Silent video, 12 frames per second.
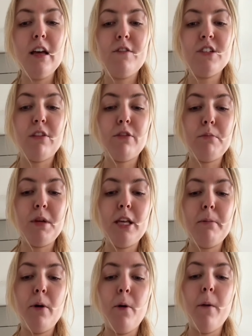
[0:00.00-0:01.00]
different
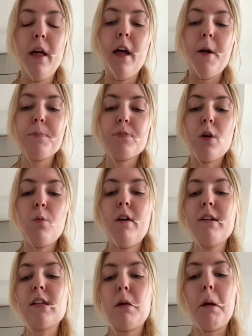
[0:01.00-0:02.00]
people.
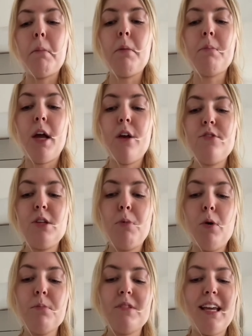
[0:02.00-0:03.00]
Whereas like my Mum Cozy
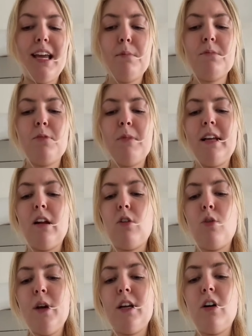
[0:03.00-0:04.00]
pumps, they empty me a lot
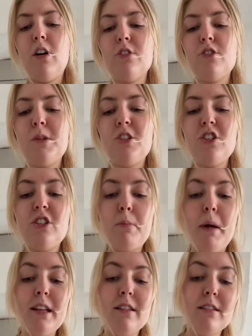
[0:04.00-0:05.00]
quicker. So it just
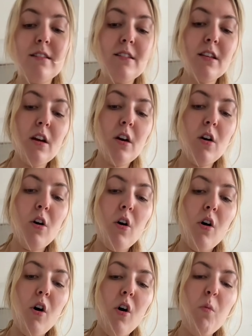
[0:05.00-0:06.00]
depends
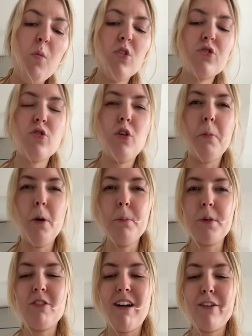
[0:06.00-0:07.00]
on what sort of pump
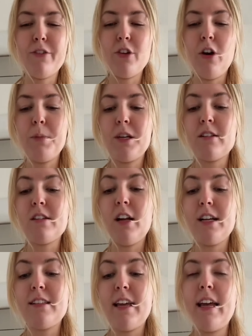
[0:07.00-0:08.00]
you're after, because like I
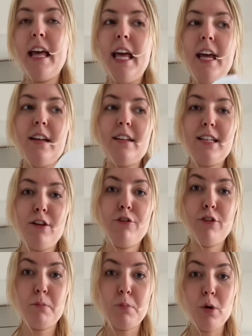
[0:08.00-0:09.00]
say,
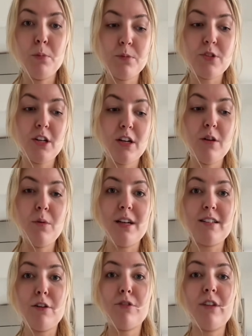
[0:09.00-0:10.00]
different pumps are going to work
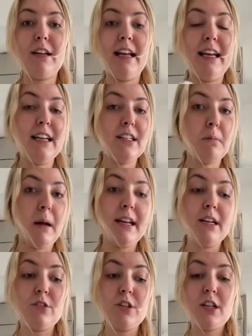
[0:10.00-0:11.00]
differently depending
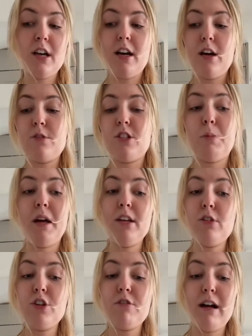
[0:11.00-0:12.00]
on your girls, depending
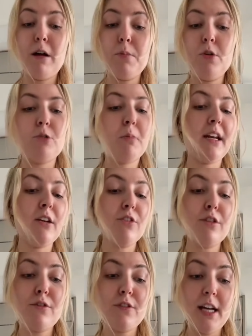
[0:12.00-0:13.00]
on your output, depending on your
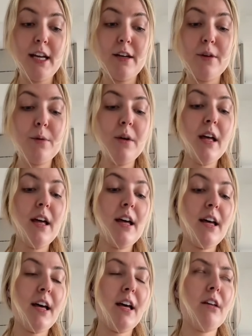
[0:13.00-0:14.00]
flow.
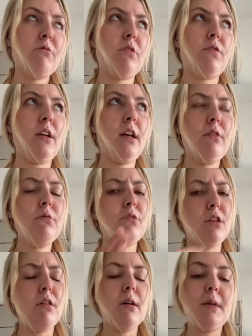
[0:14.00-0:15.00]
You know
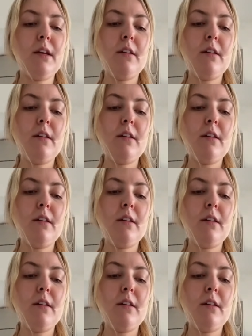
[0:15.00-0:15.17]
what I mean?